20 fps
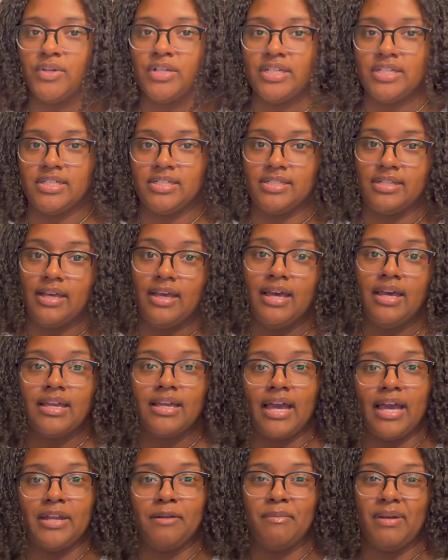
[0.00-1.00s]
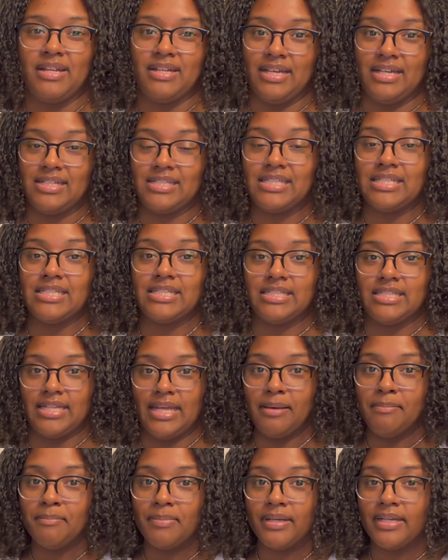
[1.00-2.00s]
is kind of my next
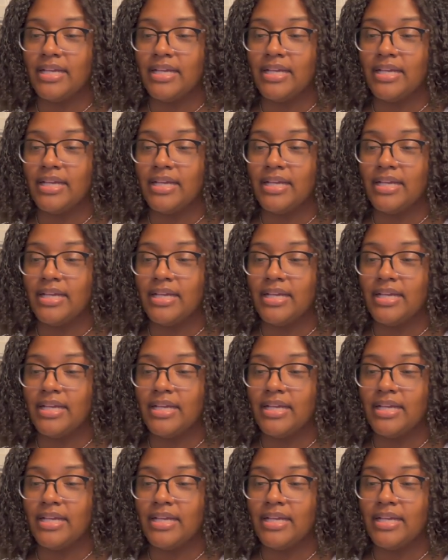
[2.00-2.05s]
step,